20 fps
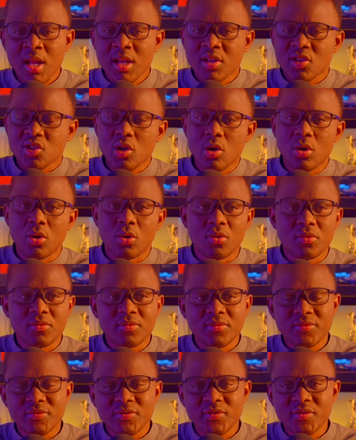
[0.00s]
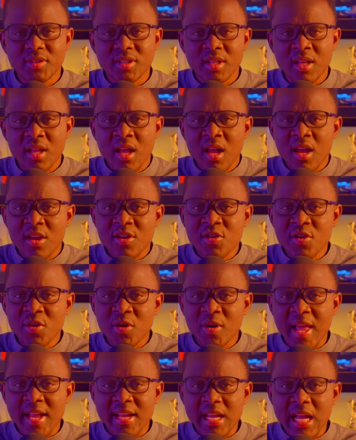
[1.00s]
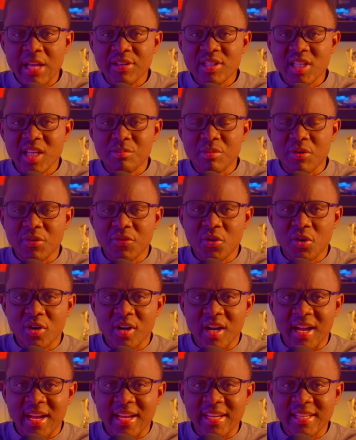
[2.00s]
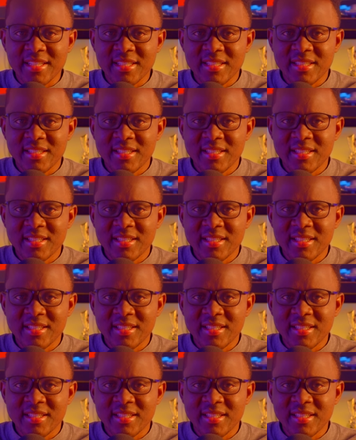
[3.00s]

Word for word: So, you know, like I said before, right?